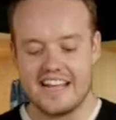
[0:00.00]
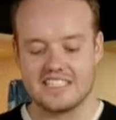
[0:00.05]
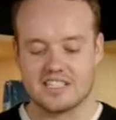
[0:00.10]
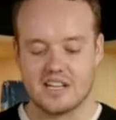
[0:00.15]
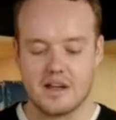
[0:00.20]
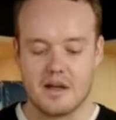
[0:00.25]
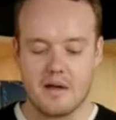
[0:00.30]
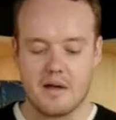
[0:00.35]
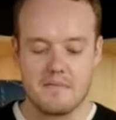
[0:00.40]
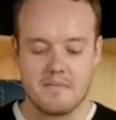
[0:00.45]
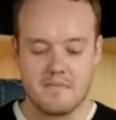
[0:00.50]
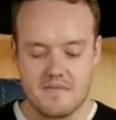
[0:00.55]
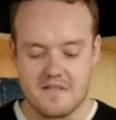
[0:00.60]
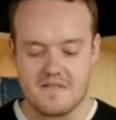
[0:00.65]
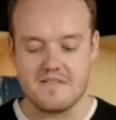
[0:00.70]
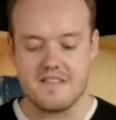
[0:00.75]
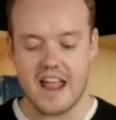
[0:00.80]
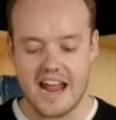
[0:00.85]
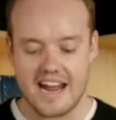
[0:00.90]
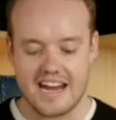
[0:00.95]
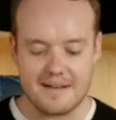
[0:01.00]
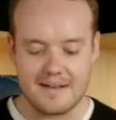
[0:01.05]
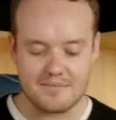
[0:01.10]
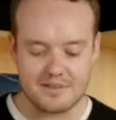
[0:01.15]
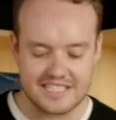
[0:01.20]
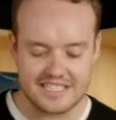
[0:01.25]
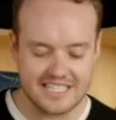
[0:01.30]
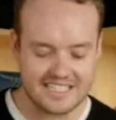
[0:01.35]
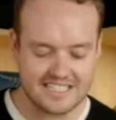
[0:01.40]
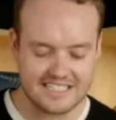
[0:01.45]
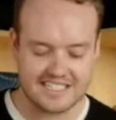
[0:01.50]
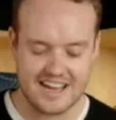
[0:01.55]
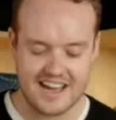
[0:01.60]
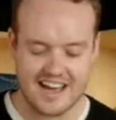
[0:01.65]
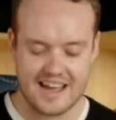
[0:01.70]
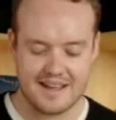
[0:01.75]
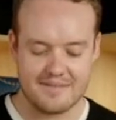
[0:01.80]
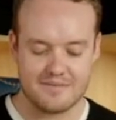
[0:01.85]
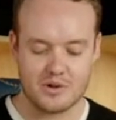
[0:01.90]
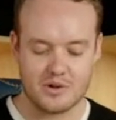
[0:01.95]
it's 99% of the
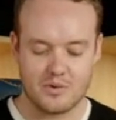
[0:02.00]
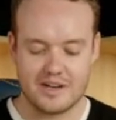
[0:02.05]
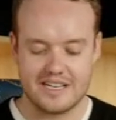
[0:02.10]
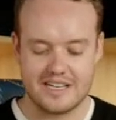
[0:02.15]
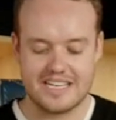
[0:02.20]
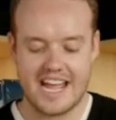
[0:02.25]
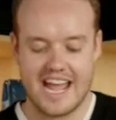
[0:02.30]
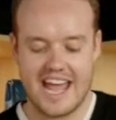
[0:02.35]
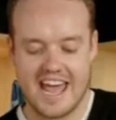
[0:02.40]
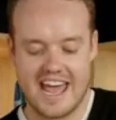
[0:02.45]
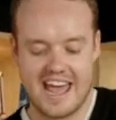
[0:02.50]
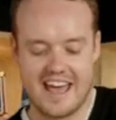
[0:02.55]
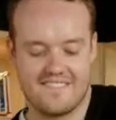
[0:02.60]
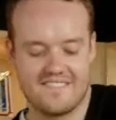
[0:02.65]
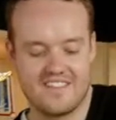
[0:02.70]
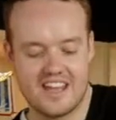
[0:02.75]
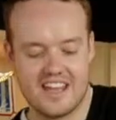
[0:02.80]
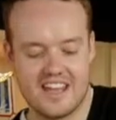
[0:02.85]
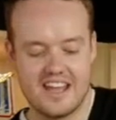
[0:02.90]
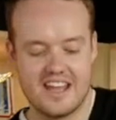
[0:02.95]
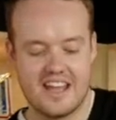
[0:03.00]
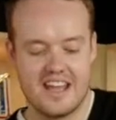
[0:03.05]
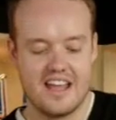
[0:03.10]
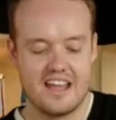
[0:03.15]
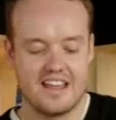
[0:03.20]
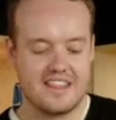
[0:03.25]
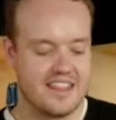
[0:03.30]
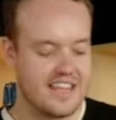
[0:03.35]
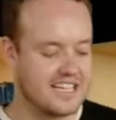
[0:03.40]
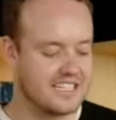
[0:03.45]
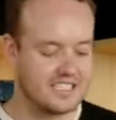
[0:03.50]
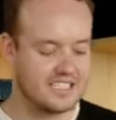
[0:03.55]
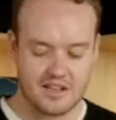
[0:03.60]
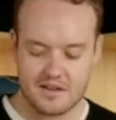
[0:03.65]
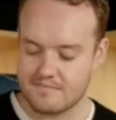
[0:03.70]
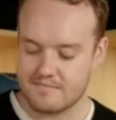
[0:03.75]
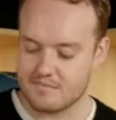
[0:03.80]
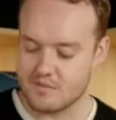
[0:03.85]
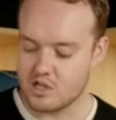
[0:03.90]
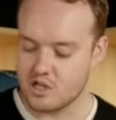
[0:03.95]
time going to have
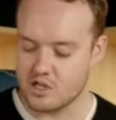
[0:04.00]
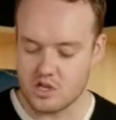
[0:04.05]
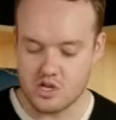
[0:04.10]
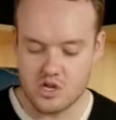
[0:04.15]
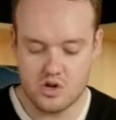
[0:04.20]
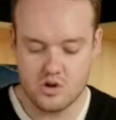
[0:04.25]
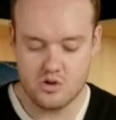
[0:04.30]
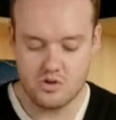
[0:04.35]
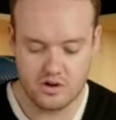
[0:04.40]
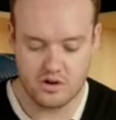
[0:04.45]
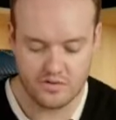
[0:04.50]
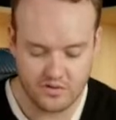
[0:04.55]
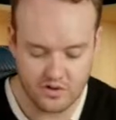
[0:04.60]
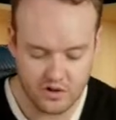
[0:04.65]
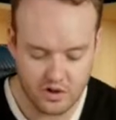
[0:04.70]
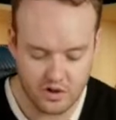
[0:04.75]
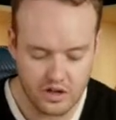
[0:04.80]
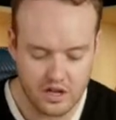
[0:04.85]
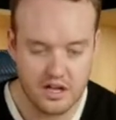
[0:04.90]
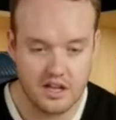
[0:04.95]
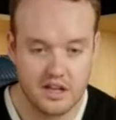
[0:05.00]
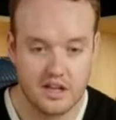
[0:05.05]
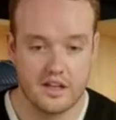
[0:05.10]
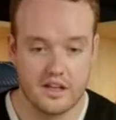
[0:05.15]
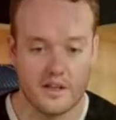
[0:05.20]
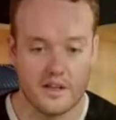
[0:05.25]
this beautiful,